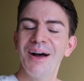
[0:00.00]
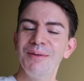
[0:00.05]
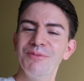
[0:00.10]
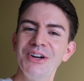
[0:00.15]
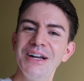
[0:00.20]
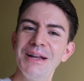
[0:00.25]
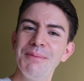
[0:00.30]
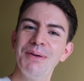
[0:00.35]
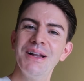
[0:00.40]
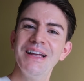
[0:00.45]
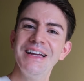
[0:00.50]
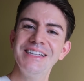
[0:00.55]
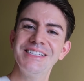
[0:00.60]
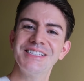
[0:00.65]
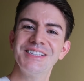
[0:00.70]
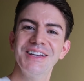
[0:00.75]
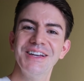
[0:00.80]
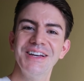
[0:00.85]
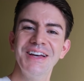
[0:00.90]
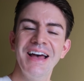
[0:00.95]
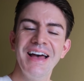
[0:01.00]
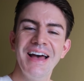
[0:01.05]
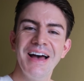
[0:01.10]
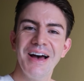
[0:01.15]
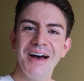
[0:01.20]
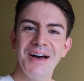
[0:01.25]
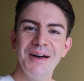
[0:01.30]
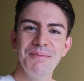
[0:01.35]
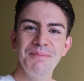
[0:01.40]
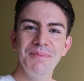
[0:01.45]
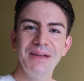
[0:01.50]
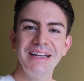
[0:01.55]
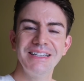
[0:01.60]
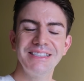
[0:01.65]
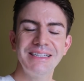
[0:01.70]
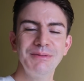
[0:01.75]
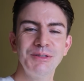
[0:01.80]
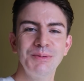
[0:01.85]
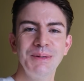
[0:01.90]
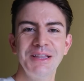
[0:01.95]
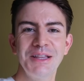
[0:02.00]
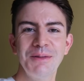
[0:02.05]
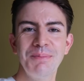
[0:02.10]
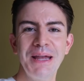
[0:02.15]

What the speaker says: I'm really pleased that it seems to be that